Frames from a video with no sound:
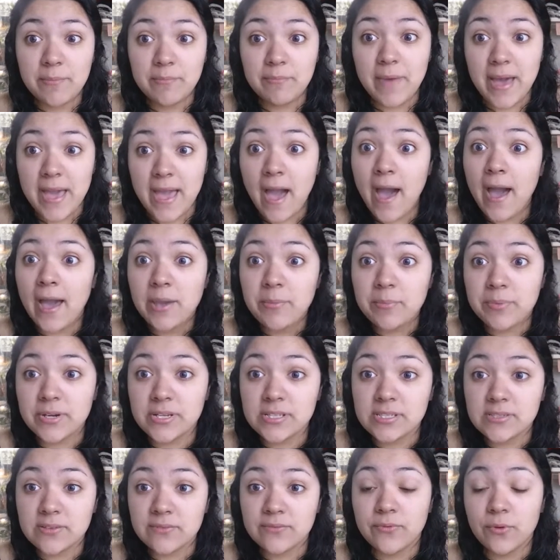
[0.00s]
my
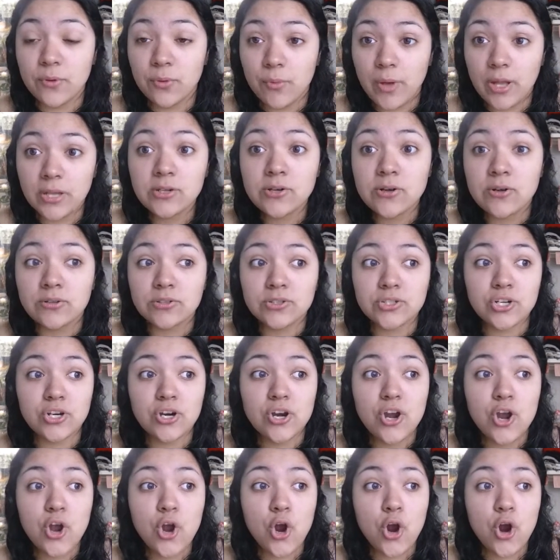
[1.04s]
hybrids in full water culture
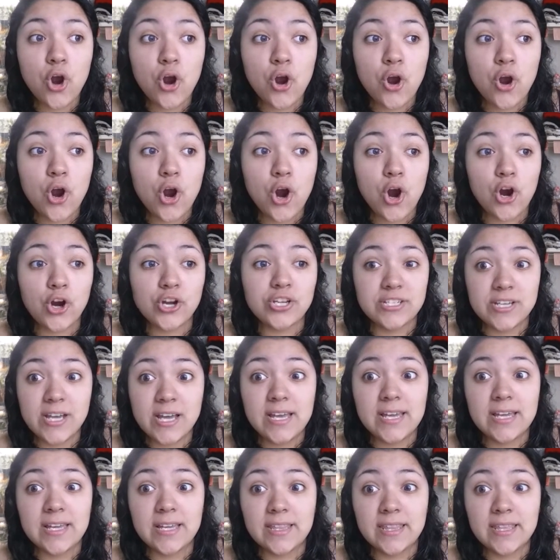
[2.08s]
are
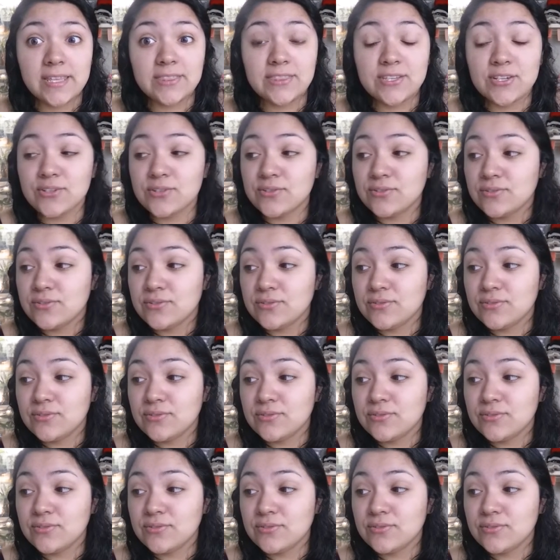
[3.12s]
dying. Like, they're,